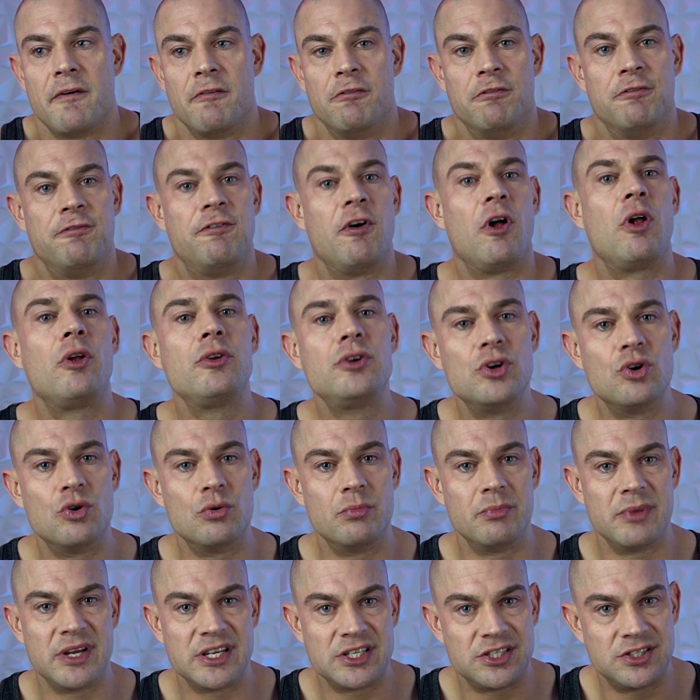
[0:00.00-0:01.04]

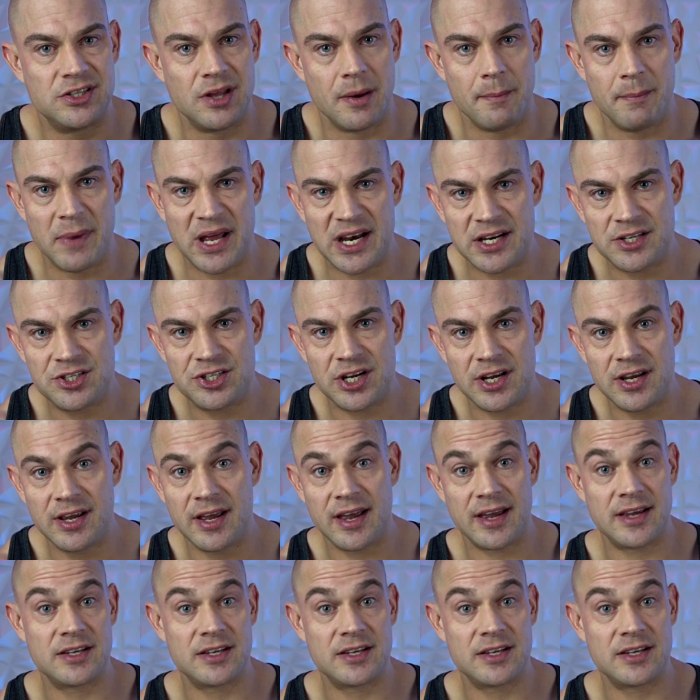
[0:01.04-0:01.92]
volume is diminishing